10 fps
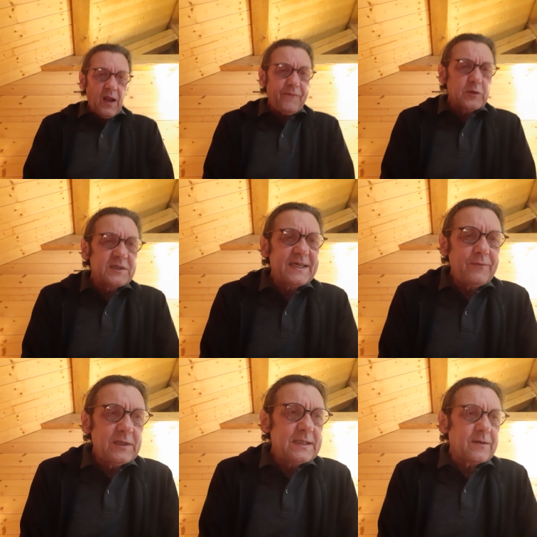For the
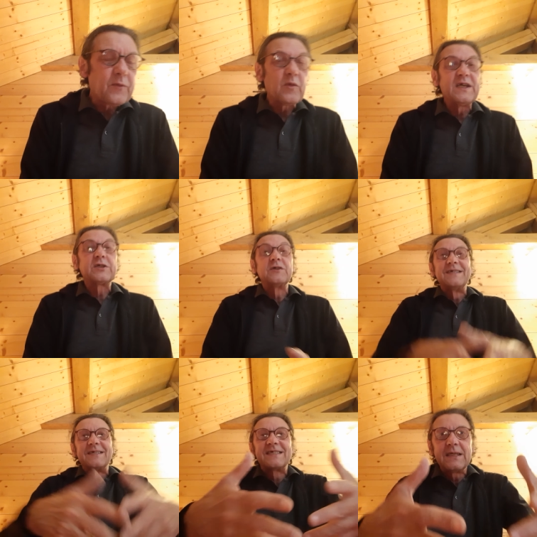seven days of creation
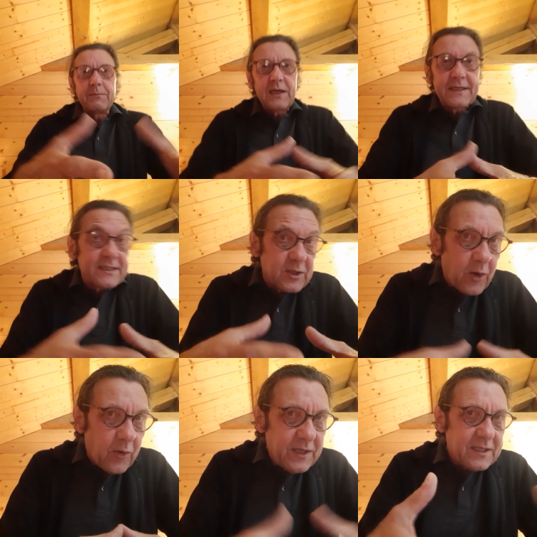is a symbolic
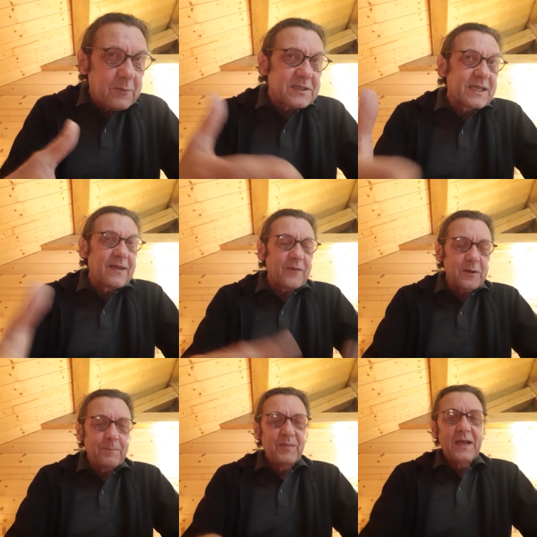story that was
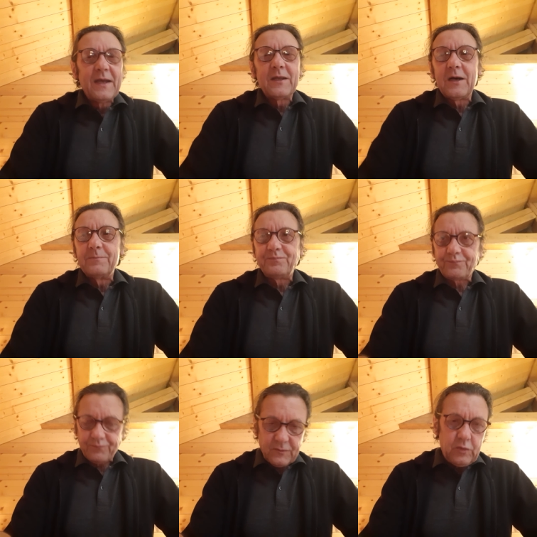given um,
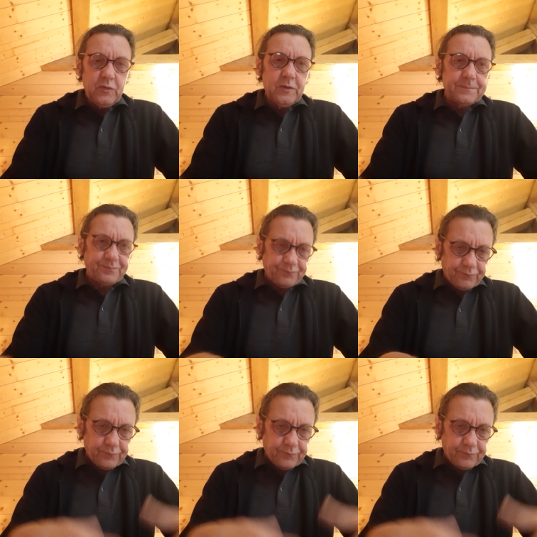to. Um,